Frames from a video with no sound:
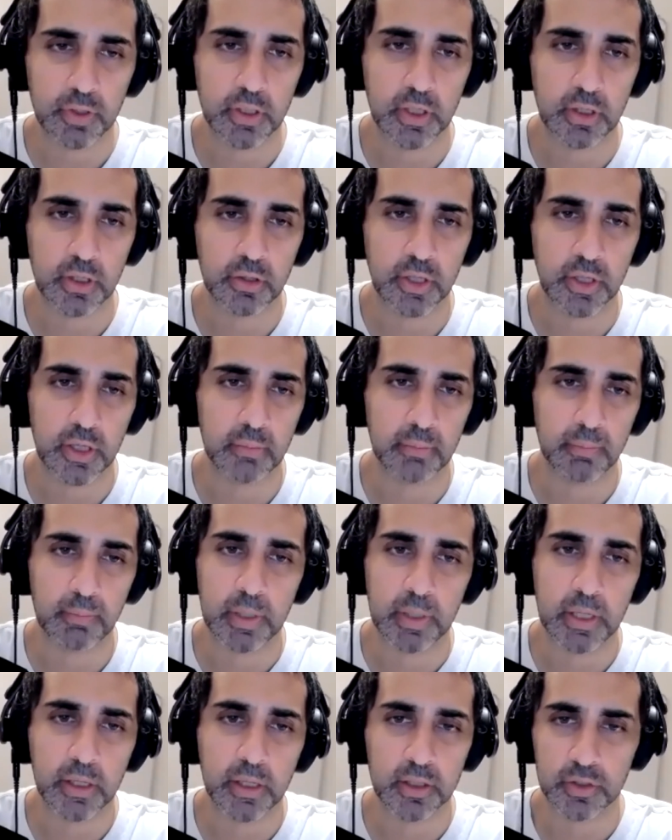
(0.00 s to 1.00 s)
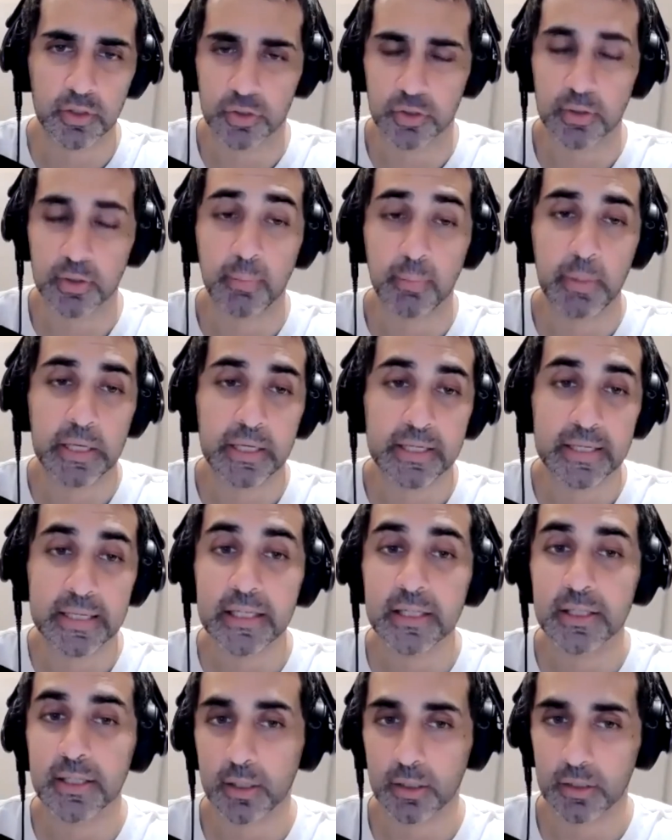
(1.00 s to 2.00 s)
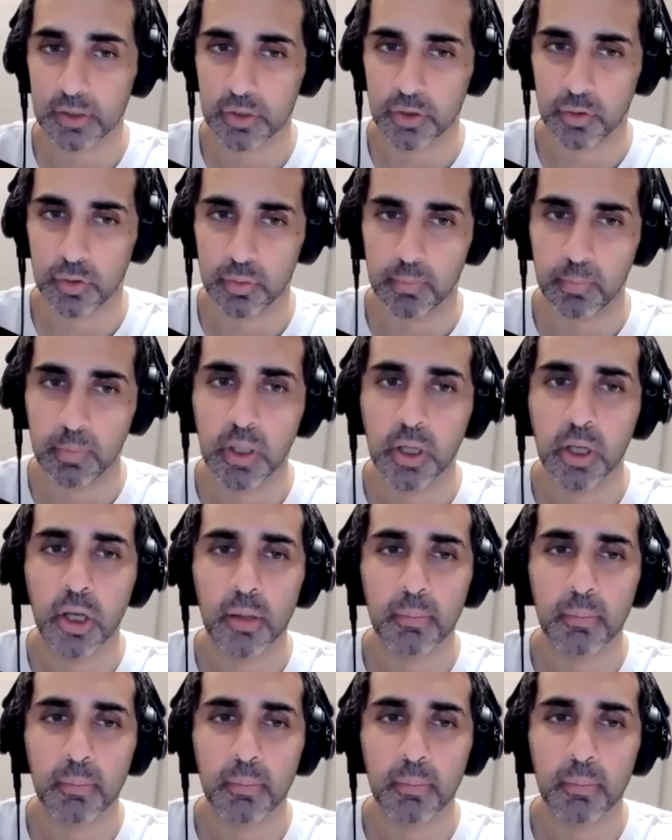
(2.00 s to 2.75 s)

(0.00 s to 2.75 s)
They may need to consume